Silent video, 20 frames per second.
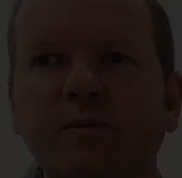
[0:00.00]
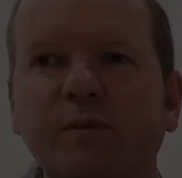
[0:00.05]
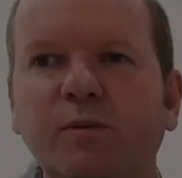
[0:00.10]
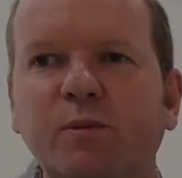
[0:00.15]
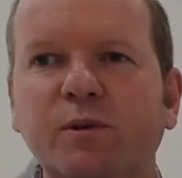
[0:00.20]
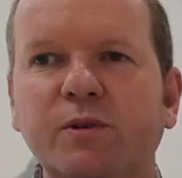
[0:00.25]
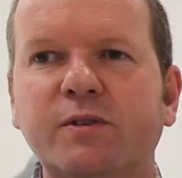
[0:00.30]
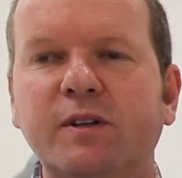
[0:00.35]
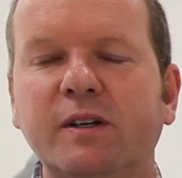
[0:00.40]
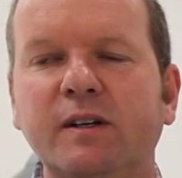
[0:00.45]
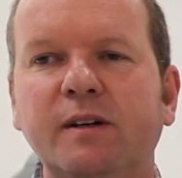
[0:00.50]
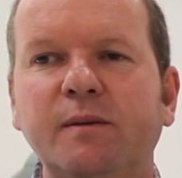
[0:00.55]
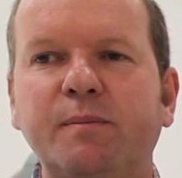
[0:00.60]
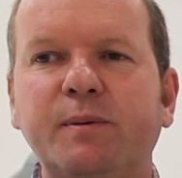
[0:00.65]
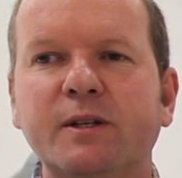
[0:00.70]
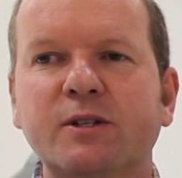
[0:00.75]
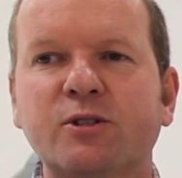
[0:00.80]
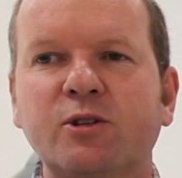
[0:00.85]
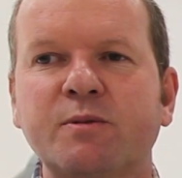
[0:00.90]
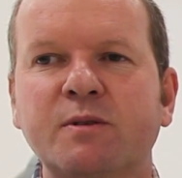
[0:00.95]
with
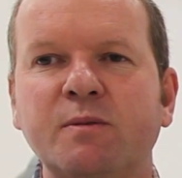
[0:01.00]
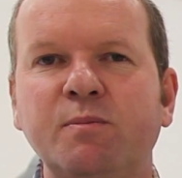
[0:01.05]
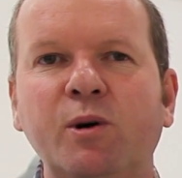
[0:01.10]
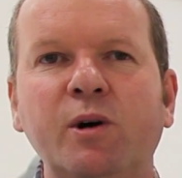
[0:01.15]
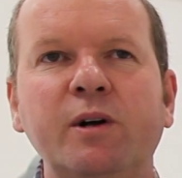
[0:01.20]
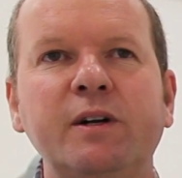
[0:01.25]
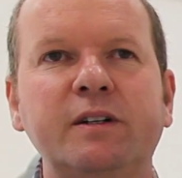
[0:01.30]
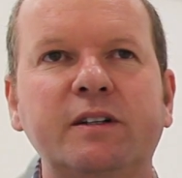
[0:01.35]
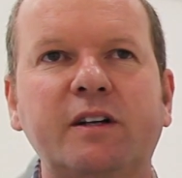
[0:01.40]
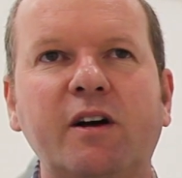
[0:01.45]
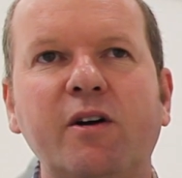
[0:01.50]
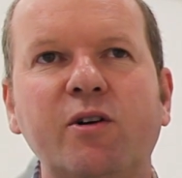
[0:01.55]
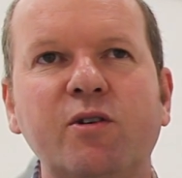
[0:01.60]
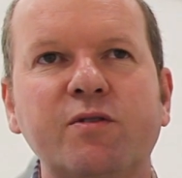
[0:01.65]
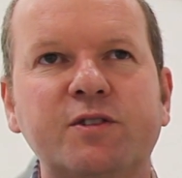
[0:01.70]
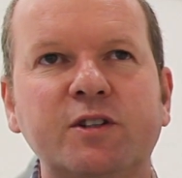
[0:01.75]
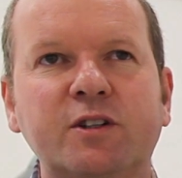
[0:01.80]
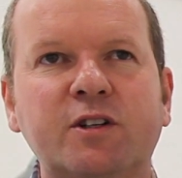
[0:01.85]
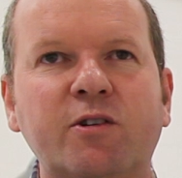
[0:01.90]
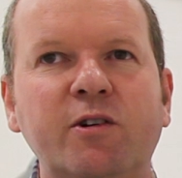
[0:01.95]
pit stops in mind and going
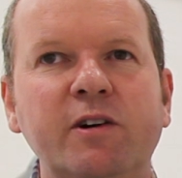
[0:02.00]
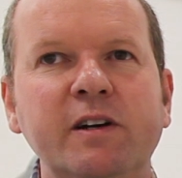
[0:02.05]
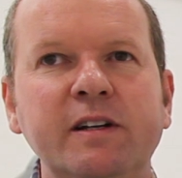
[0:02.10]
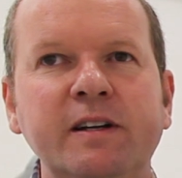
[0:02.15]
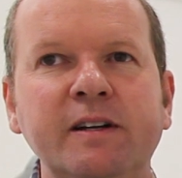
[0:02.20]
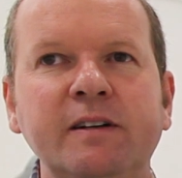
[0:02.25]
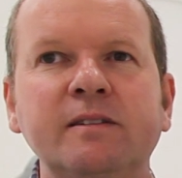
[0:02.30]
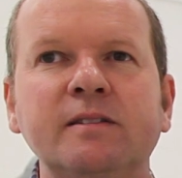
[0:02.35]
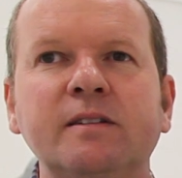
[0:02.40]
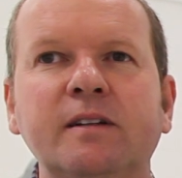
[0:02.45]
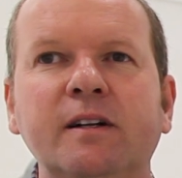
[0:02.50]
off to Korea now,